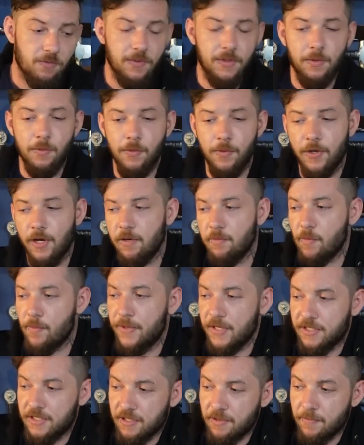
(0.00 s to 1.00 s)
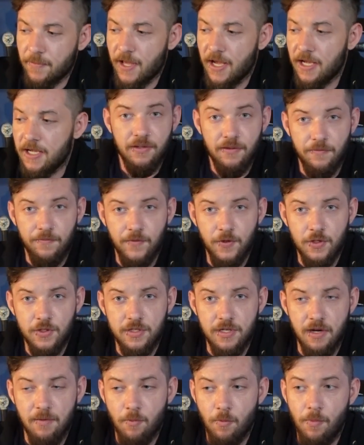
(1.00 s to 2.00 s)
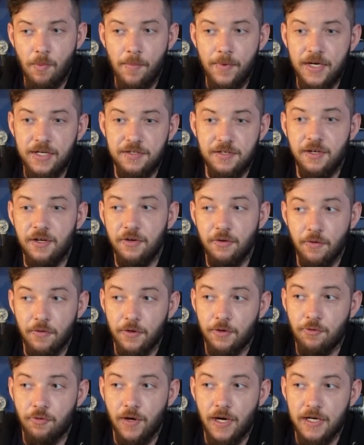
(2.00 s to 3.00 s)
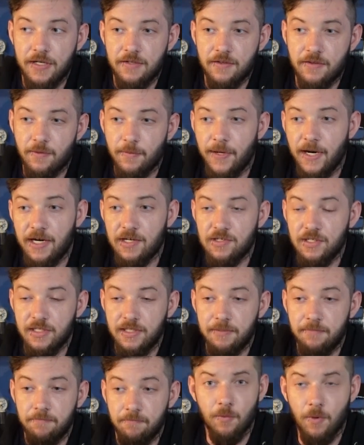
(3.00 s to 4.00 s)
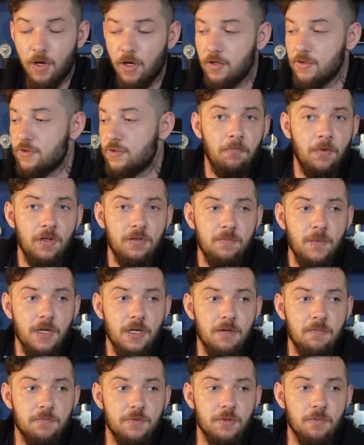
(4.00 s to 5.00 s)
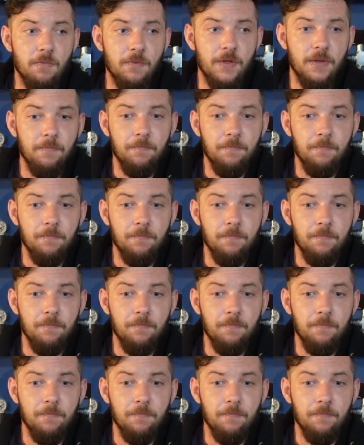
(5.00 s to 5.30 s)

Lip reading: we knew we were going to be meeting him there, the first time we'll be meeting another creator that we actually watch, let's make him something.